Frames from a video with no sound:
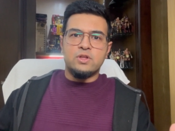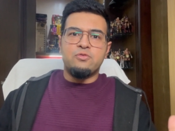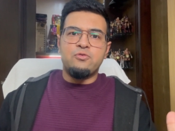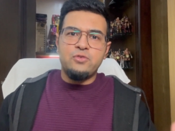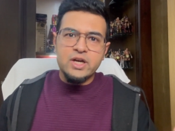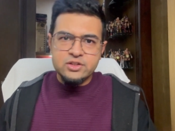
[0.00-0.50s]
the
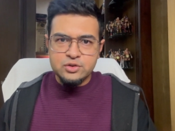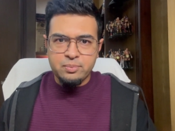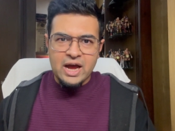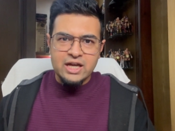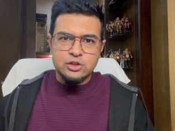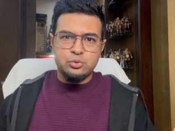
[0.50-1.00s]
first
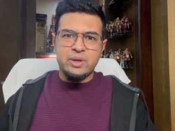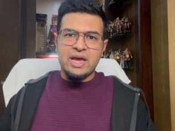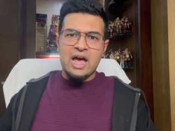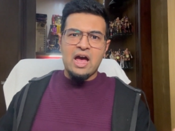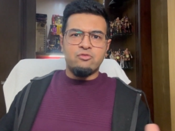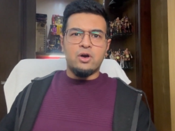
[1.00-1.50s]
match, we
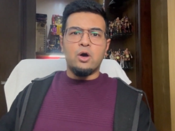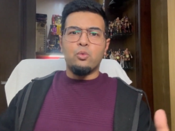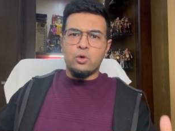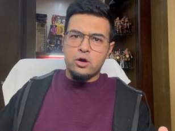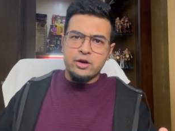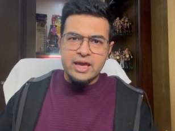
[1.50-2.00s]
have a
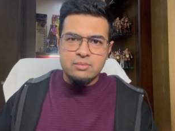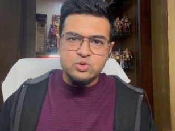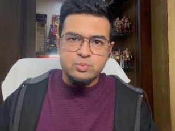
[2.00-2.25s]
WarGames